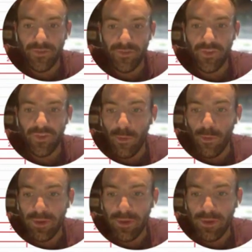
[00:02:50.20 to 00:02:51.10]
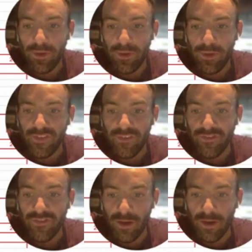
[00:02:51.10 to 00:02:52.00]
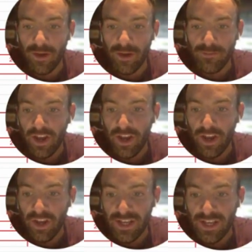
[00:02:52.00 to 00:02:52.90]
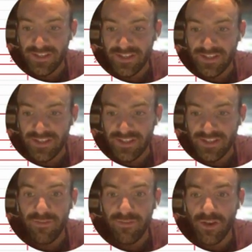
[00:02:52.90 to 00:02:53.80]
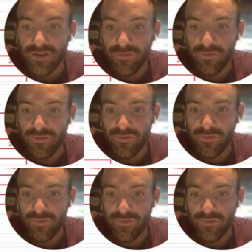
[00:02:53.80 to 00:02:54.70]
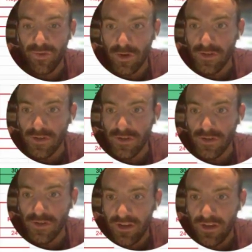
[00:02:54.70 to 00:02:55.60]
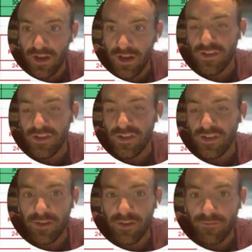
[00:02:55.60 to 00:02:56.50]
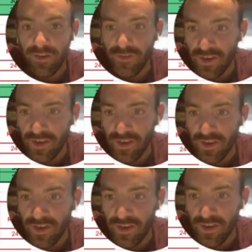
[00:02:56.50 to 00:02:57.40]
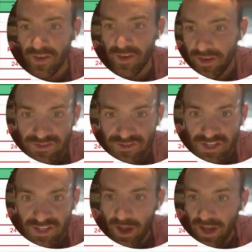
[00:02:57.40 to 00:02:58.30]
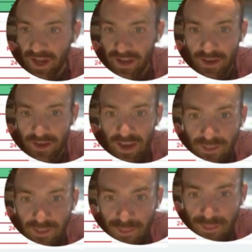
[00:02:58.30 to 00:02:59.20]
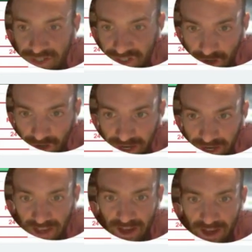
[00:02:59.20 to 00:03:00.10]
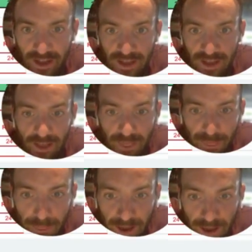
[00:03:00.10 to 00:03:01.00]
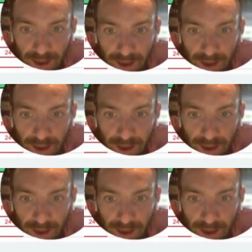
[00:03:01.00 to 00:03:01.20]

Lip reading: So that would be, if I've said 79%, I know I can select any of those reps because, I know this gets a bit confusing, 79 in this chart here, that is